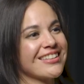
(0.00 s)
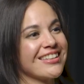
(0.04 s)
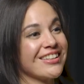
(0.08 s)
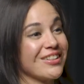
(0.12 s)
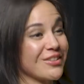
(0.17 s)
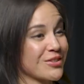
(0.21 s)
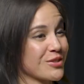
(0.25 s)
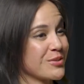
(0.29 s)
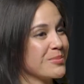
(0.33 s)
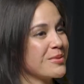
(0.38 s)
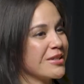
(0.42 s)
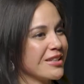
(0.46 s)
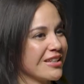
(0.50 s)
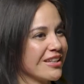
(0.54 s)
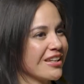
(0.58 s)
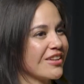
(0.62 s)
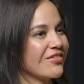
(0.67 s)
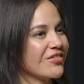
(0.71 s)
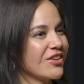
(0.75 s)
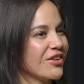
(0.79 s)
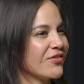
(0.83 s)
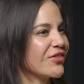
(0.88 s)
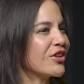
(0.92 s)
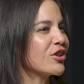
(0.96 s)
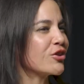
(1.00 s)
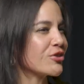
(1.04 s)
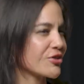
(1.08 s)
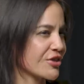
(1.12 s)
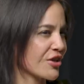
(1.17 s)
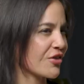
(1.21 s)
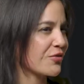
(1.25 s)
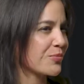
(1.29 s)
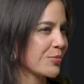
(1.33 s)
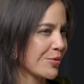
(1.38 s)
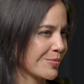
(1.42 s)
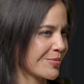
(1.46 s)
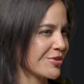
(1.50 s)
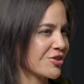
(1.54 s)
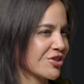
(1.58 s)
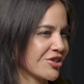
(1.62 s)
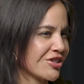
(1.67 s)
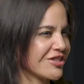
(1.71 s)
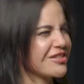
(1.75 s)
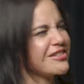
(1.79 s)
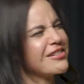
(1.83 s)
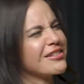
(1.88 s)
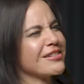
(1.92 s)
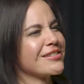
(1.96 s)
You know, speaking of giving yourself
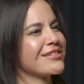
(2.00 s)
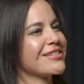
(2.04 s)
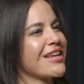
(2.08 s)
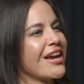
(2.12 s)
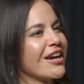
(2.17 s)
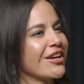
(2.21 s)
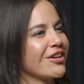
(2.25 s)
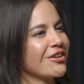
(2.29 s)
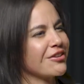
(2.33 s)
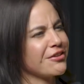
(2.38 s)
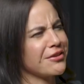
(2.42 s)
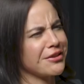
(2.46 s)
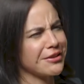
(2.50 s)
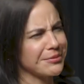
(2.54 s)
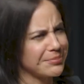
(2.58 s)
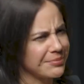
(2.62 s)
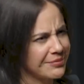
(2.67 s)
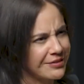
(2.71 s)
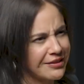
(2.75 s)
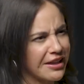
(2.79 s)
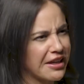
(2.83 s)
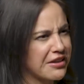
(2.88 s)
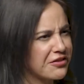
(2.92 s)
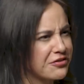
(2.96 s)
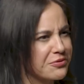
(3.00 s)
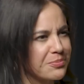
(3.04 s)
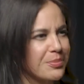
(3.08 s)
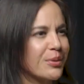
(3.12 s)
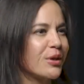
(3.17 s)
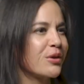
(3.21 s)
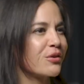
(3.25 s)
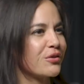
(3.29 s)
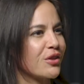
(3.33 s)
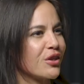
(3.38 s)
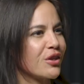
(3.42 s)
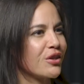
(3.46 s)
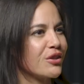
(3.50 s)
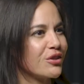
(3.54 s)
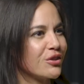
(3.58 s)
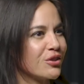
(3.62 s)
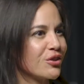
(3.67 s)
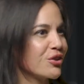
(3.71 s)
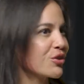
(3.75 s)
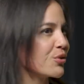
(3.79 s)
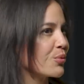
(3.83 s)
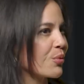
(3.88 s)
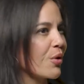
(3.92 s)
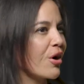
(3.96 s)
permission to desire a life bigger than
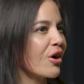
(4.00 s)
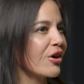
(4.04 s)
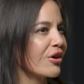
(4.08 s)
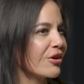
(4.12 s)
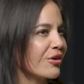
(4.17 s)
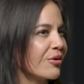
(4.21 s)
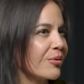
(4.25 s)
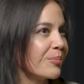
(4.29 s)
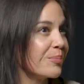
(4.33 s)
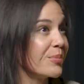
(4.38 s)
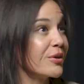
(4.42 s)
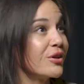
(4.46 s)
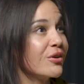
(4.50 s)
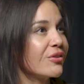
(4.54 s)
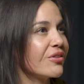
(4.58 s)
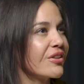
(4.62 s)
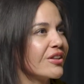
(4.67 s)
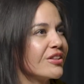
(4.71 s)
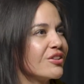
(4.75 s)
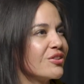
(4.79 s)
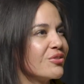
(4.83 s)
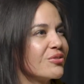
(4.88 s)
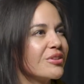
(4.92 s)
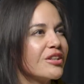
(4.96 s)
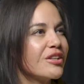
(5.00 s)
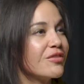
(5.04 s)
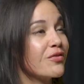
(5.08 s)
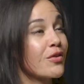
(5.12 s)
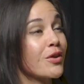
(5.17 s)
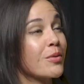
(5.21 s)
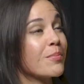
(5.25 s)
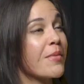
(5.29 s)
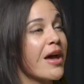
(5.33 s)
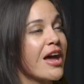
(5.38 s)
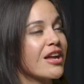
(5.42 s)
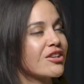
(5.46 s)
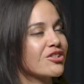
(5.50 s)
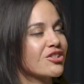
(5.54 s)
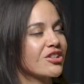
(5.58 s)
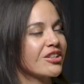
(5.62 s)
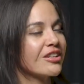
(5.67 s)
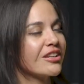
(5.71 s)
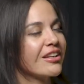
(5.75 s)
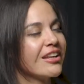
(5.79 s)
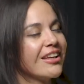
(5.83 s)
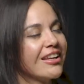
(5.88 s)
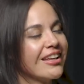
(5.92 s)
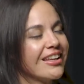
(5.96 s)
you are, bigger than you can even
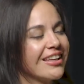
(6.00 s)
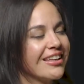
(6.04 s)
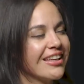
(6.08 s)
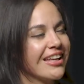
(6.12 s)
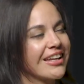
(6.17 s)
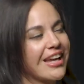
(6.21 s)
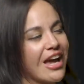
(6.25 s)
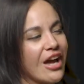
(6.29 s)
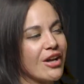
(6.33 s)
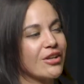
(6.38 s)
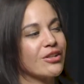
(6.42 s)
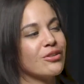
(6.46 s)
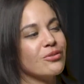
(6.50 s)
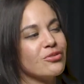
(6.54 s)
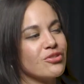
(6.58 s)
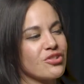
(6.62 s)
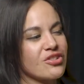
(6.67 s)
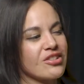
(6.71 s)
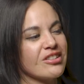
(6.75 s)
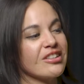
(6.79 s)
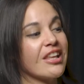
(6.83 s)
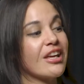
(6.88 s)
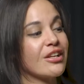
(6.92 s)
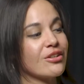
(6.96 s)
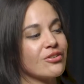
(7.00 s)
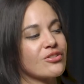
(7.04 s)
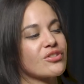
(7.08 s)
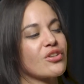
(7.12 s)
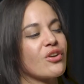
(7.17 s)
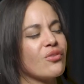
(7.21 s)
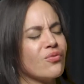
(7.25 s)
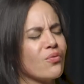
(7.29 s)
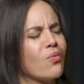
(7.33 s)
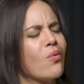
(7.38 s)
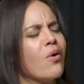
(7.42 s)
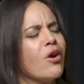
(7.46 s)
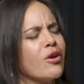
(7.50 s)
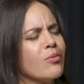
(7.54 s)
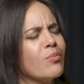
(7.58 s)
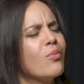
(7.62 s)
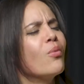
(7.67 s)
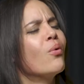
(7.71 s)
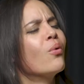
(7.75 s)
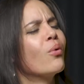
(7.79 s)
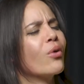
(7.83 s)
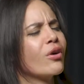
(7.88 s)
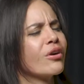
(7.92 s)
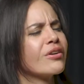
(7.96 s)
imagine. Like, how do you just let yourself want
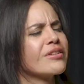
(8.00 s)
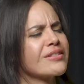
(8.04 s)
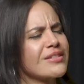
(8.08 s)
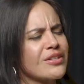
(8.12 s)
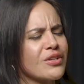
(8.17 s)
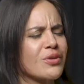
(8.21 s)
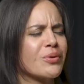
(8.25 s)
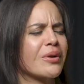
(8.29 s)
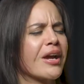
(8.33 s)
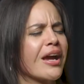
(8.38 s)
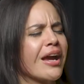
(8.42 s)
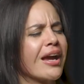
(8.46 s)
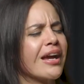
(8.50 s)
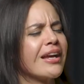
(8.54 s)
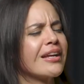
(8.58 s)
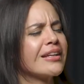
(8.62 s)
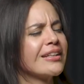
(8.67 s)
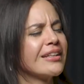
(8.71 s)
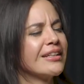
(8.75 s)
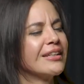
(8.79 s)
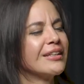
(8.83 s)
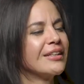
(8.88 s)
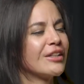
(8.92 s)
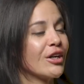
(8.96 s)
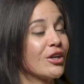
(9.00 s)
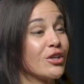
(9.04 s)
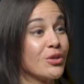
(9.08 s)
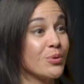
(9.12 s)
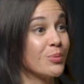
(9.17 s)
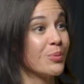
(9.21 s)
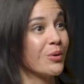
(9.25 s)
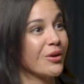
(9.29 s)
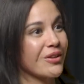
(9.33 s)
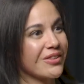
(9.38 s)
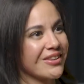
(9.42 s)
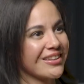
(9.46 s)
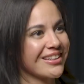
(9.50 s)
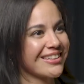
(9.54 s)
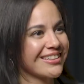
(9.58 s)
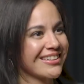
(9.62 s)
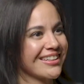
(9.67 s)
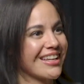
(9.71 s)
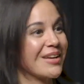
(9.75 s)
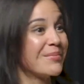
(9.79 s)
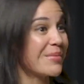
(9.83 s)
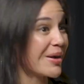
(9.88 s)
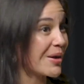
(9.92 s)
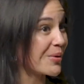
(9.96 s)
more? Is it okay? Are you worth it?
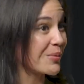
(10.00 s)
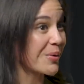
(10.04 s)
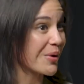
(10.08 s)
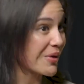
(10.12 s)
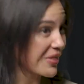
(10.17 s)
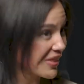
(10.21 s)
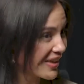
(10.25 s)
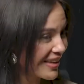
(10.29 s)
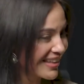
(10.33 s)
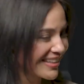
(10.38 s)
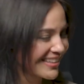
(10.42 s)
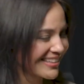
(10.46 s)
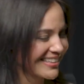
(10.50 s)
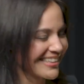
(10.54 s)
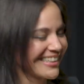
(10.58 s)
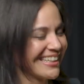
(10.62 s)
Am I worth it?